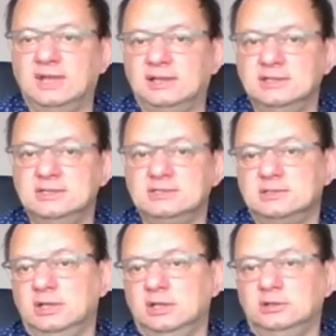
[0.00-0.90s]
at least
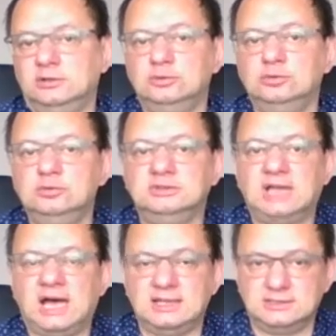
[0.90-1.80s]
2
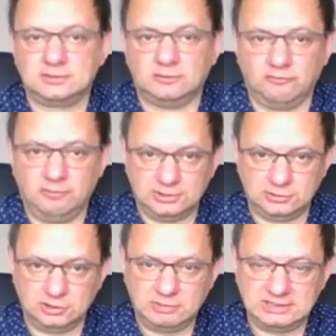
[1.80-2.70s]
nights of
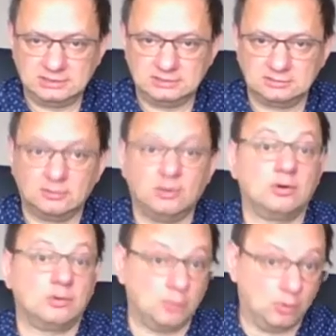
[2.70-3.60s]
measurements,
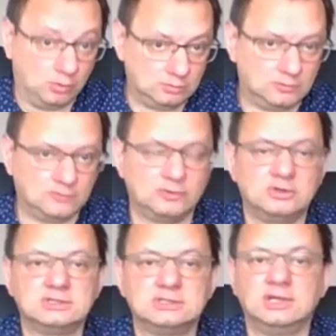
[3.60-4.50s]
or more, of
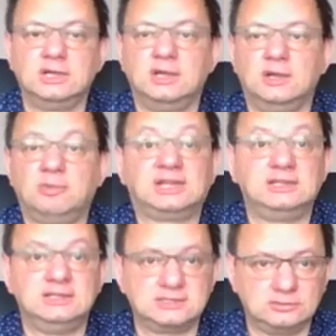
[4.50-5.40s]
course, but at
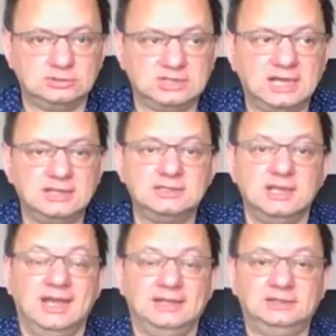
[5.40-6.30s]
least 2 nights,
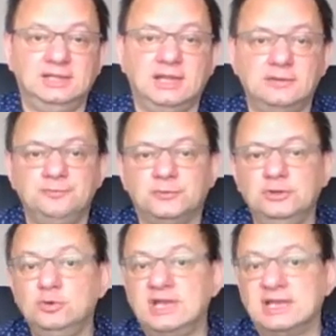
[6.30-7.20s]
and then
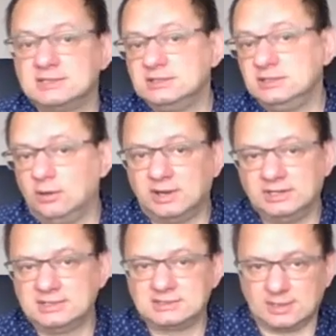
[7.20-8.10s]
you can see
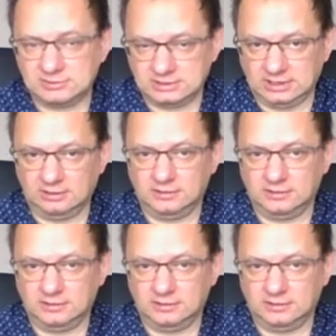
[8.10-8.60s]
already something.